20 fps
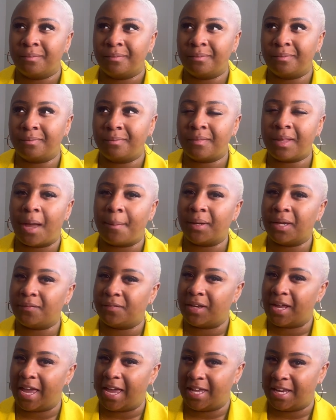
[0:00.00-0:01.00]
I'm
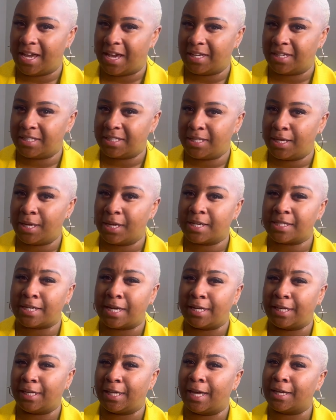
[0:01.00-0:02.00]
giving it an 8 out of 10 because I
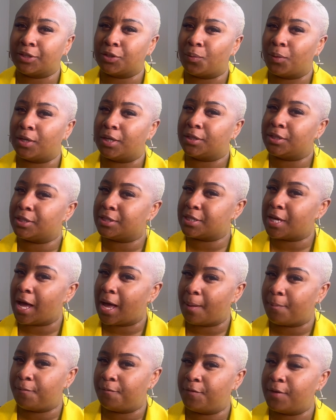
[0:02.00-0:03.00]
didn't like the way that the
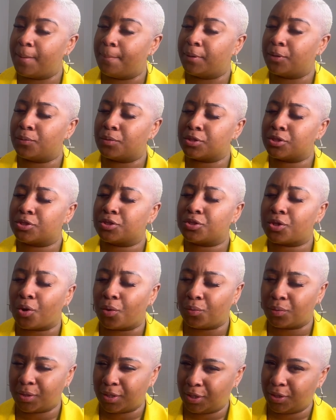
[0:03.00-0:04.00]
top fit, but it was
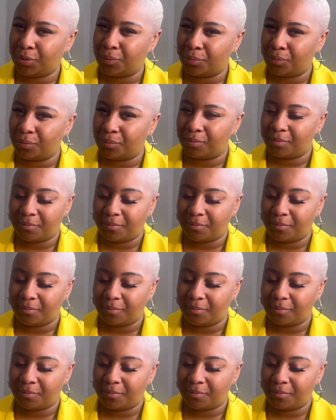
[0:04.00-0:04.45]
so cute.